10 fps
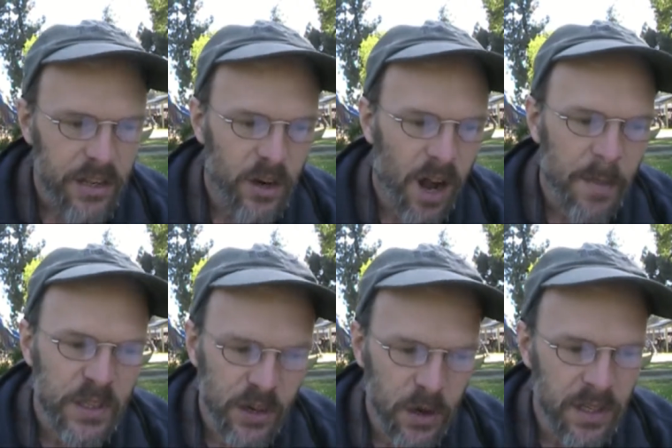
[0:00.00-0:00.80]
Your
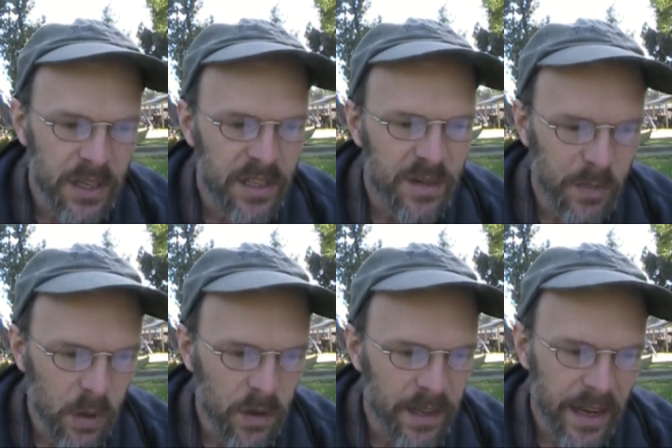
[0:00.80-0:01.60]
opportunity to
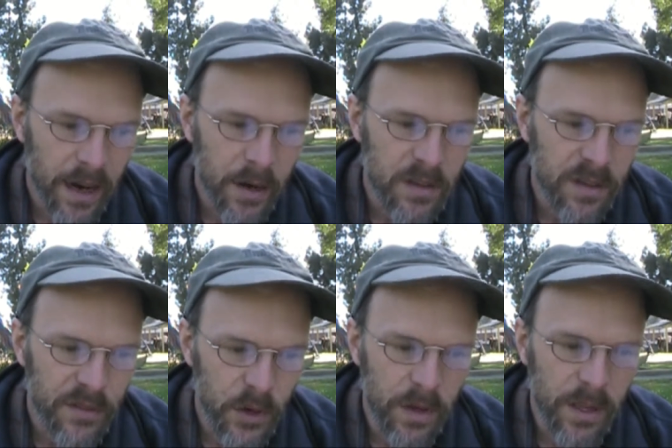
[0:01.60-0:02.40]
mold the character
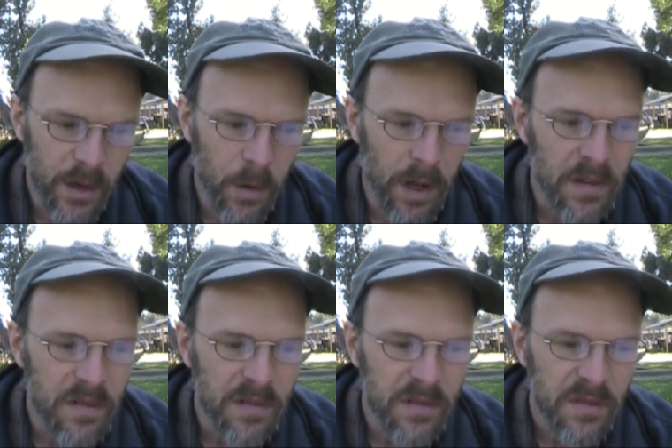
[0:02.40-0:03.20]
of your little
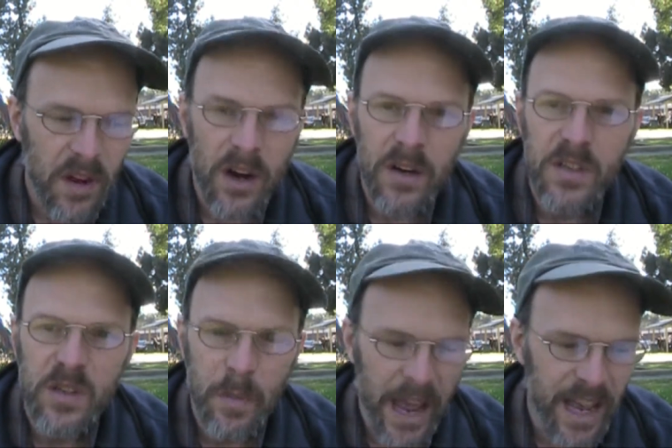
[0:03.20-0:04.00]
one far
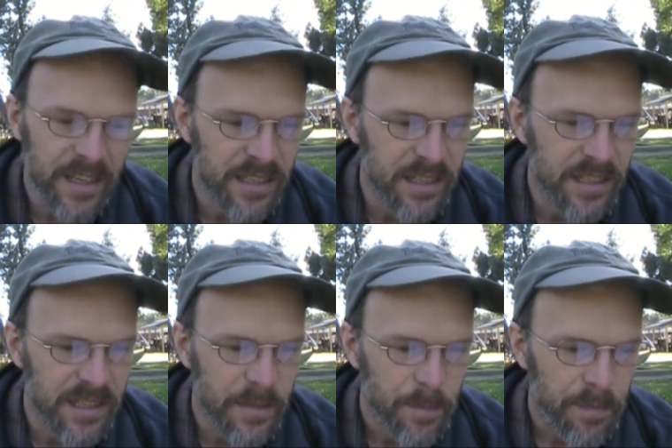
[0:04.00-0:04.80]
surpasses